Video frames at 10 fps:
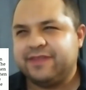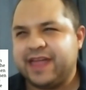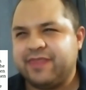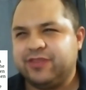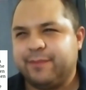
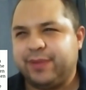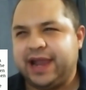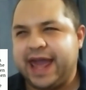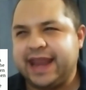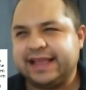Then the
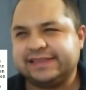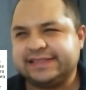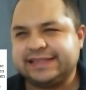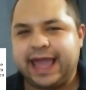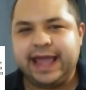
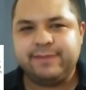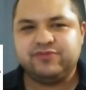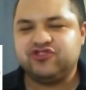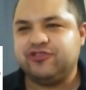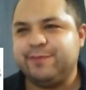planets came
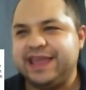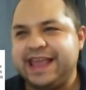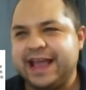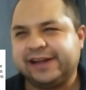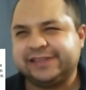to
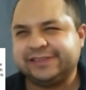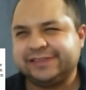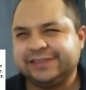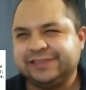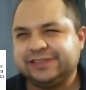be.
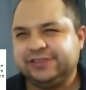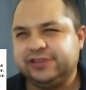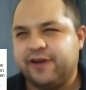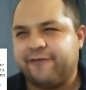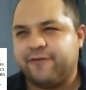
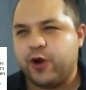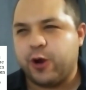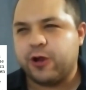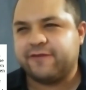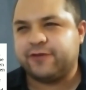The
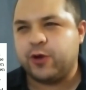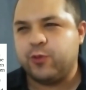earth